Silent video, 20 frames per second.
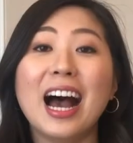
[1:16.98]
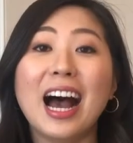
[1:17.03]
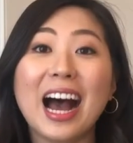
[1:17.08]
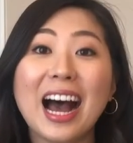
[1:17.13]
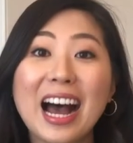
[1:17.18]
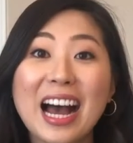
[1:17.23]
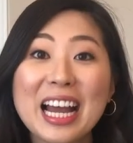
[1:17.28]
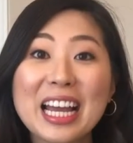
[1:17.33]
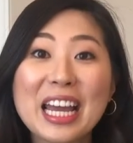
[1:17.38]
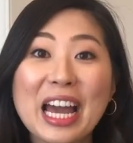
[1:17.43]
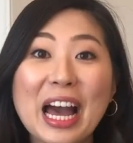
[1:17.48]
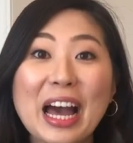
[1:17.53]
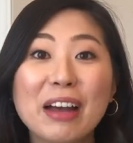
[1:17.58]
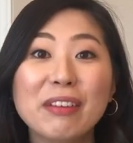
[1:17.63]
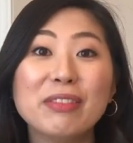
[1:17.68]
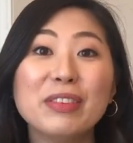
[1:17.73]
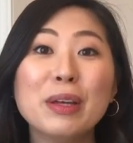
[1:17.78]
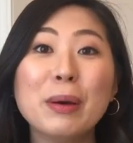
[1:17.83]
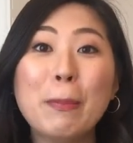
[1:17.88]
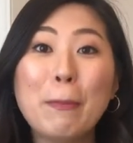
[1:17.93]
I
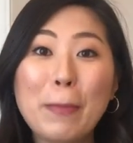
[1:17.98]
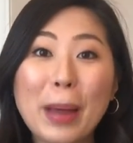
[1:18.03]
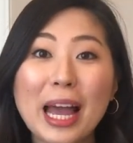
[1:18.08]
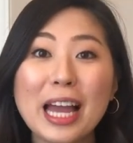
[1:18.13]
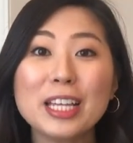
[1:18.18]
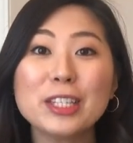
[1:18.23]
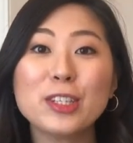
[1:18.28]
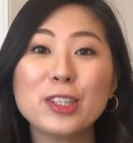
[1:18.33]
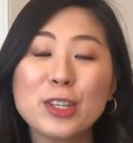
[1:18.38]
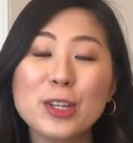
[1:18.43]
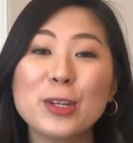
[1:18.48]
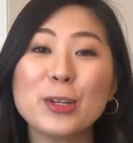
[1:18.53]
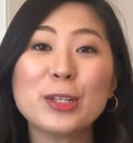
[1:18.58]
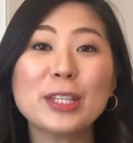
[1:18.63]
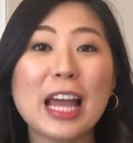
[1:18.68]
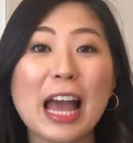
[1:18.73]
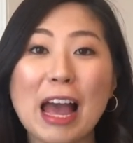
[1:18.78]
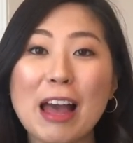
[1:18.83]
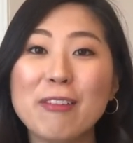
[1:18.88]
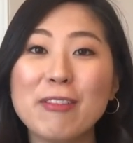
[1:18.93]
have the best news
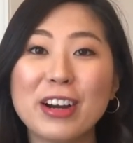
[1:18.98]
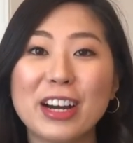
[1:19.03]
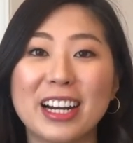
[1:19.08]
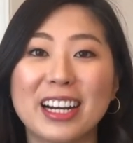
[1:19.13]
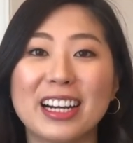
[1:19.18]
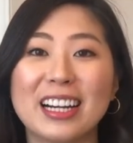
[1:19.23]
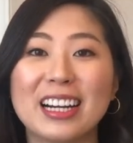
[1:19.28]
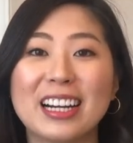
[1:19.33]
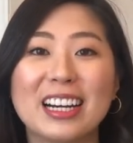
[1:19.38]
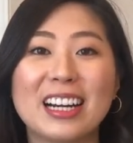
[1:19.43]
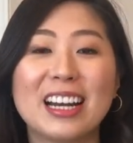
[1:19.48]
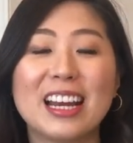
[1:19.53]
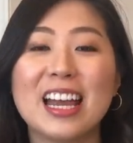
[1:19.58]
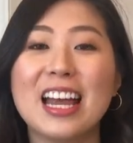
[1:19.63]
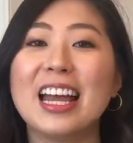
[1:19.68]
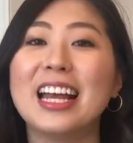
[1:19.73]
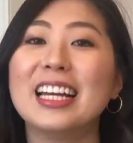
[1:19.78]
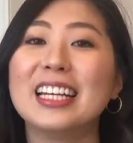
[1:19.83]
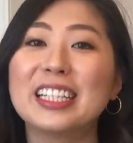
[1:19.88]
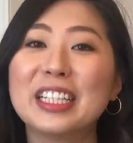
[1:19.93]
ever!
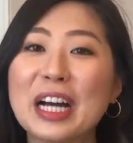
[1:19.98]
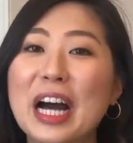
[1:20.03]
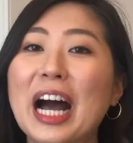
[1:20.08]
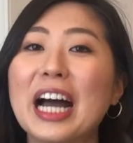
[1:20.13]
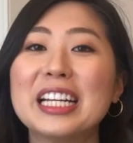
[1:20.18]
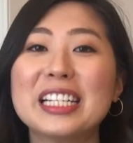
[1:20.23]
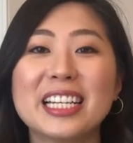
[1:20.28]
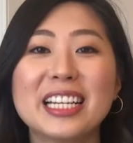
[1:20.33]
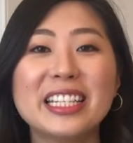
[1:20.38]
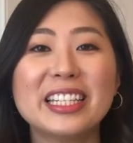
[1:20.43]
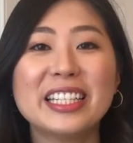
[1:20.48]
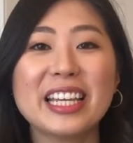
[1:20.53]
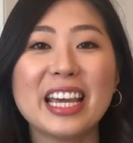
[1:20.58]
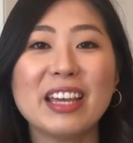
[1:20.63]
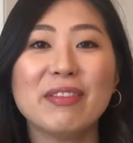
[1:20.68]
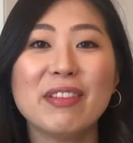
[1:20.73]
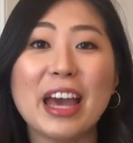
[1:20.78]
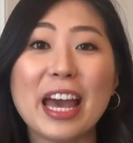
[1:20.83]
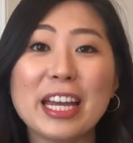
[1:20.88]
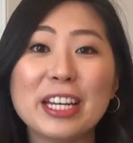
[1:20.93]
God can
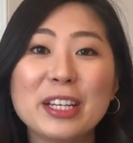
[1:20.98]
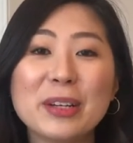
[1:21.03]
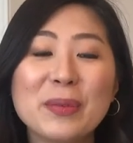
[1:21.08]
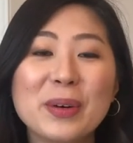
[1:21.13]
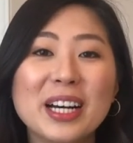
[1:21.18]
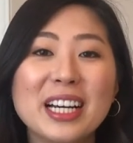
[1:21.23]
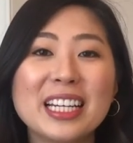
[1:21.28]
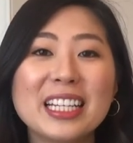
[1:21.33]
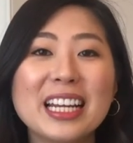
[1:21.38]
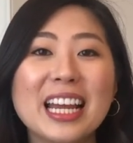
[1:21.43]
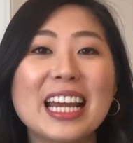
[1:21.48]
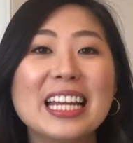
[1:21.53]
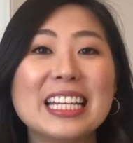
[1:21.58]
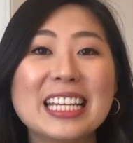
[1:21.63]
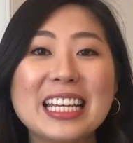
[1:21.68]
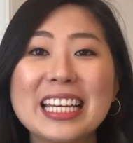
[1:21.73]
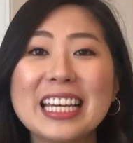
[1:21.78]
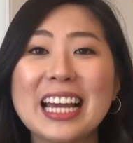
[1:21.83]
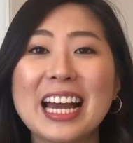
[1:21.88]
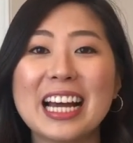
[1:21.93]
save anyone, and
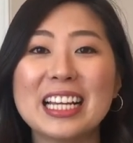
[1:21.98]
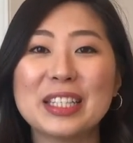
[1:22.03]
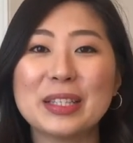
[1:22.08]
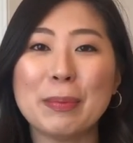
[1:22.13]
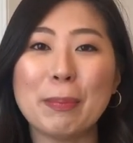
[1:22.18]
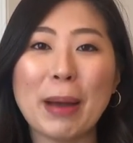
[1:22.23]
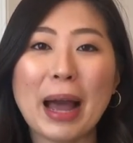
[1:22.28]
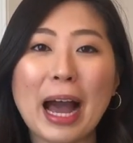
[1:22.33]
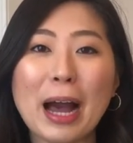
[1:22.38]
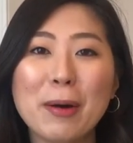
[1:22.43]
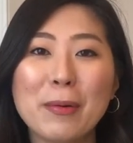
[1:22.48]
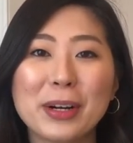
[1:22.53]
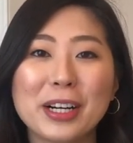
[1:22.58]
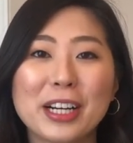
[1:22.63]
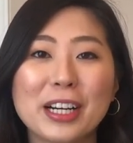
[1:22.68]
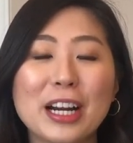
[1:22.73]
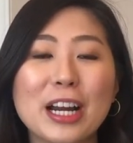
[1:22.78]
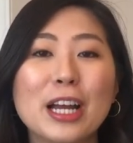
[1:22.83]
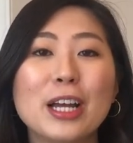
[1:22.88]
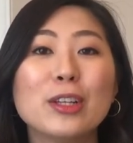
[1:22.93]
He has the
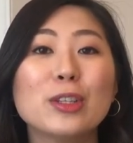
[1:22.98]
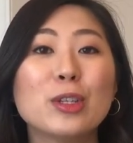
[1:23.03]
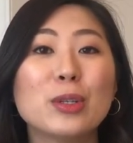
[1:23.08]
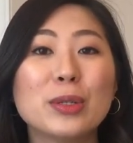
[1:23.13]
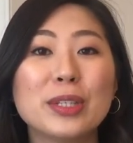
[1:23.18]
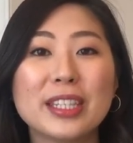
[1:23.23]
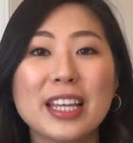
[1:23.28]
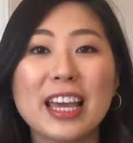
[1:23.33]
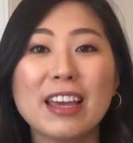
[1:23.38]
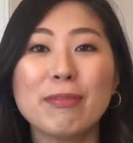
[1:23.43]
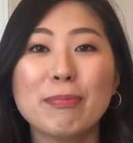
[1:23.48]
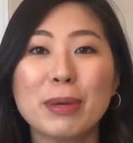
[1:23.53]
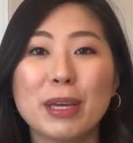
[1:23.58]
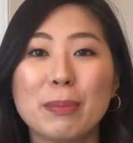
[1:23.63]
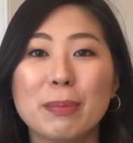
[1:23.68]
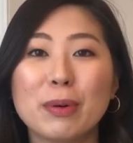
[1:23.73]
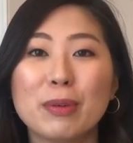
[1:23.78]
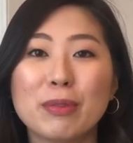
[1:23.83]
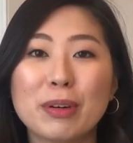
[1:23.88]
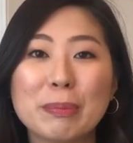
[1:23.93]
power to save
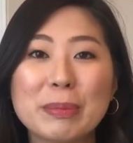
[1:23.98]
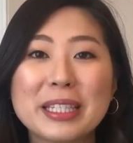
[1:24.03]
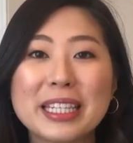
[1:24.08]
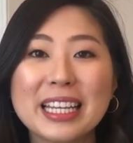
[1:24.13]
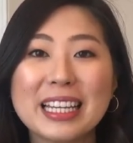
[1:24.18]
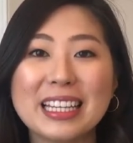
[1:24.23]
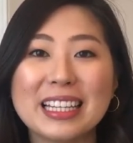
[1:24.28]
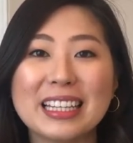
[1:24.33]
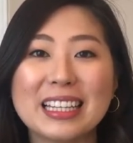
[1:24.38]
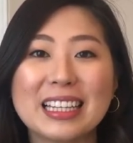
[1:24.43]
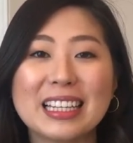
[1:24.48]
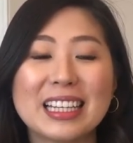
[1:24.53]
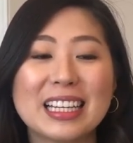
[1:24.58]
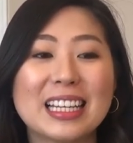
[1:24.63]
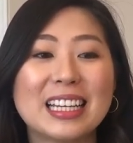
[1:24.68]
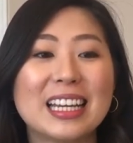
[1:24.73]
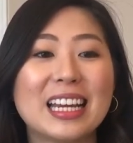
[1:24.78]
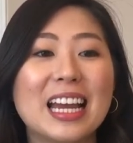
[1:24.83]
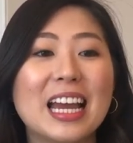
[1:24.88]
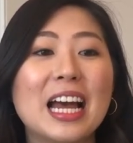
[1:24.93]
people from sin.
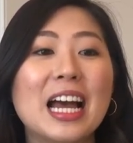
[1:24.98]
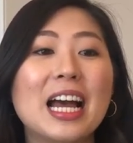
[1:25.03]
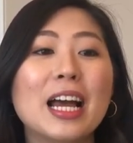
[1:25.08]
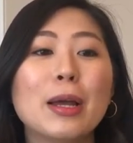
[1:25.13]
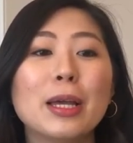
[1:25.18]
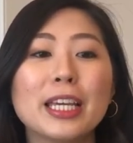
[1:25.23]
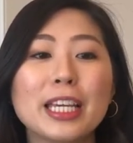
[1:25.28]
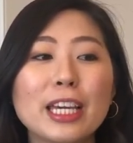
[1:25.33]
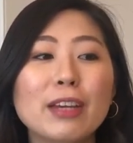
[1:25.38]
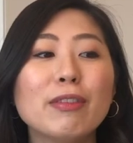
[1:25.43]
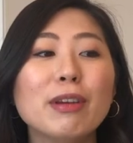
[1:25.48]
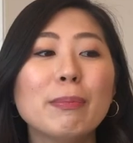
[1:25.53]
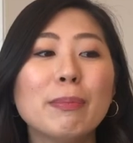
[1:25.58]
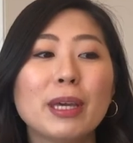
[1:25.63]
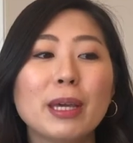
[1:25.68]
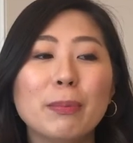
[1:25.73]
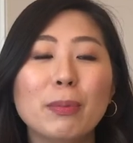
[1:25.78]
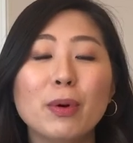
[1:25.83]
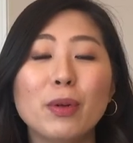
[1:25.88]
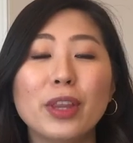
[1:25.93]
Even
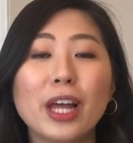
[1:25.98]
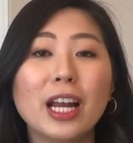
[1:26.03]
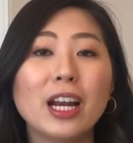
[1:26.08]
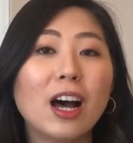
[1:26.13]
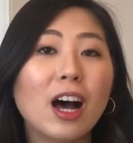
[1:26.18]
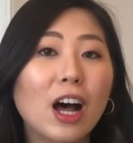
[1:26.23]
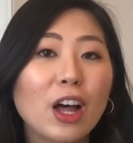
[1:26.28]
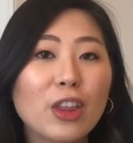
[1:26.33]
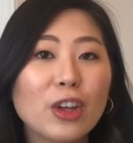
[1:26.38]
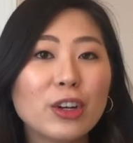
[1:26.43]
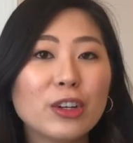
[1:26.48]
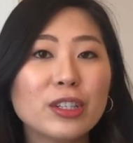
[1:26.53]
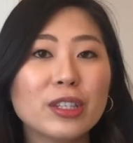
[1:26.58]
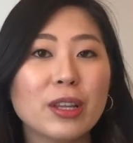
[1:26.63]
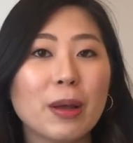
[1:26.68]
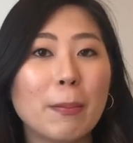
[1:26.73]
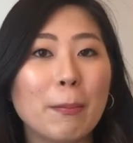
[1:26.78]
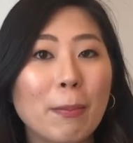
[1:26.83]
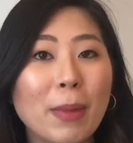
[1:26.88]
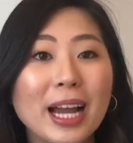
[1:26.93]
people that others
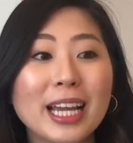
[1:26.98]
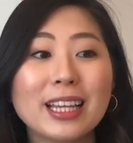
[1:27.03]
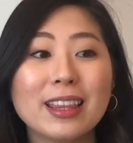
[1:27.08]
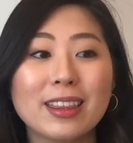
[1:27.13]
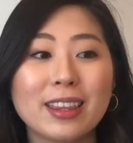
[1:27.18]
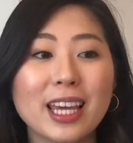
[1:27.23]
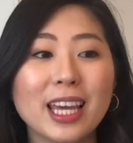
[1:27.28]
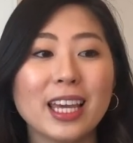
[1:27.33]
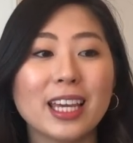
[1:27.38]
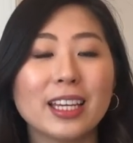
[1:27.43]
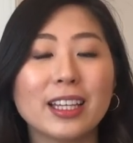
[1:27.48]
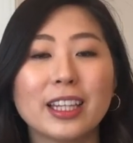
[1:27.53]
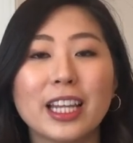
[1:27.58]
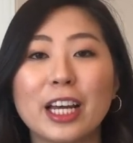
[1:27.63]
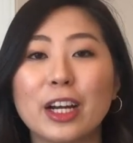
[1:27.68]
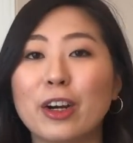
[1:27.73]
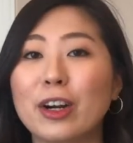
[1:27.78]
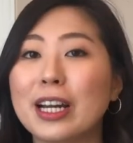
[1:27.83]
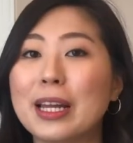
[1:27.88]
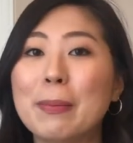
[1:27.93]
might think
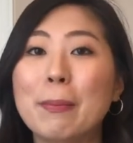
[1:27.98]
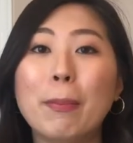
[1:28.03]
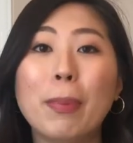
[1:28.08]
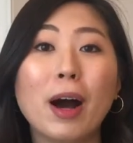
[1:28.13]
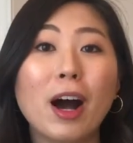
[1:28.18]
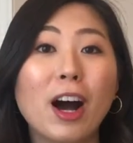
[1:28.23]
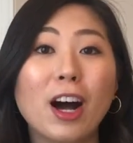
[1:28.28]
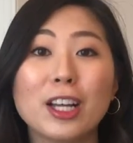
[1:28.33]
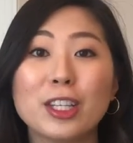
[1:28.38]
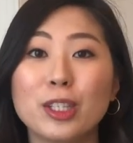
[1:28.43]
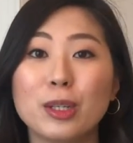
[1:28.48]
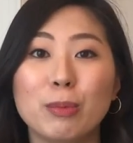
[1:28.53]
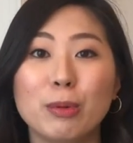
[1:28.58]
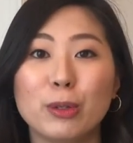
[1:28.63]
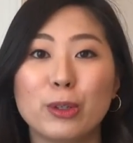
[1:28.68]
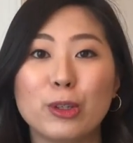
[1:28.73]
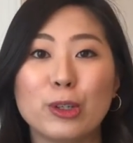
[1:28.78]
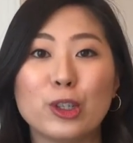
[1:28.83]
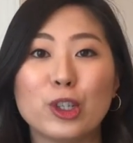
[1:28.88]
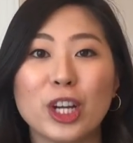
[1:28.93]
that are impossible
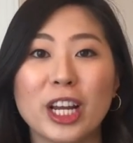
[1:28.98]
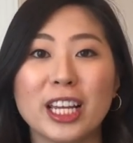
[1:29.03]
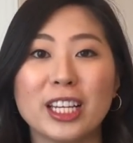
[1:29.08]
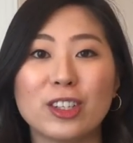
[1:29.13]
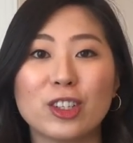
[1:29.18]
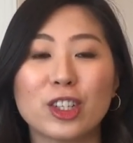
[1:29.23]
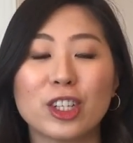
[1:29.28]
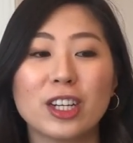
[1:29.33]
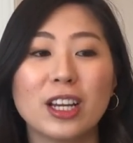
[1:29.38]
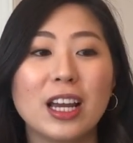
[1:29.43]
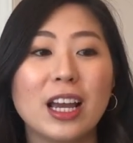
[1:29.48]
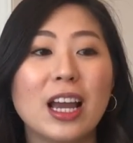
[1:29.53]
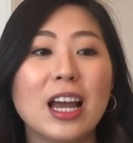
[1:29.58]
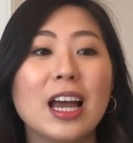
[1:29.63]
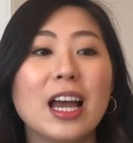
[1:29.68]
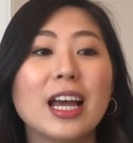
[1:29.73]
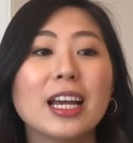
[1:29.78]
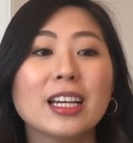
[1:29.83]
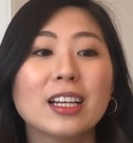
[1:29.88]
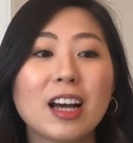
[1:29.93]
to change,
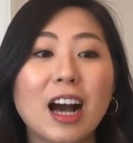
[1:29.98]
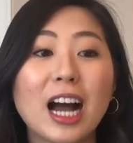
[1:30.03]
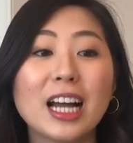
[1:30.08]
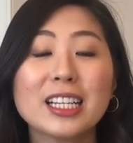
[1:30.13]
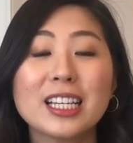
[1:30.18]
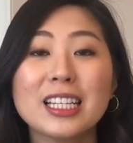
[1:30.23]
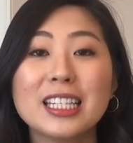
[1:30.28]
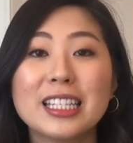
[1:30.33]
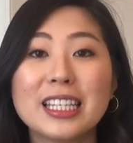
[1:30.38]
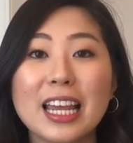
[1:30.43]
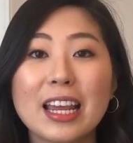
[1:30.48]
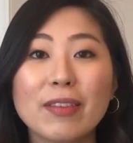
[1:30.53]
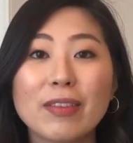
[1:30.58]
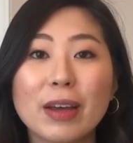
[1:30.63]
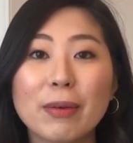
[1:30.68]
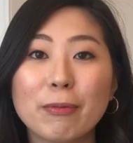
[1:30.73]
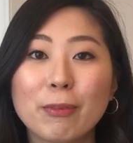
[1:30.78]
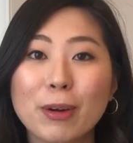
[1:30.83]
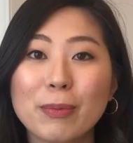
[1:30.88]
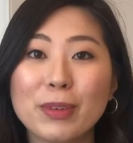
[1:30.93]
God can save
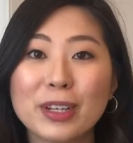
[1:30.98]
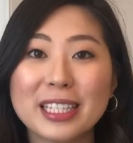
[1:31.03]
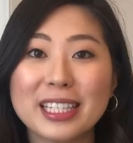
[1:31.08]
them from their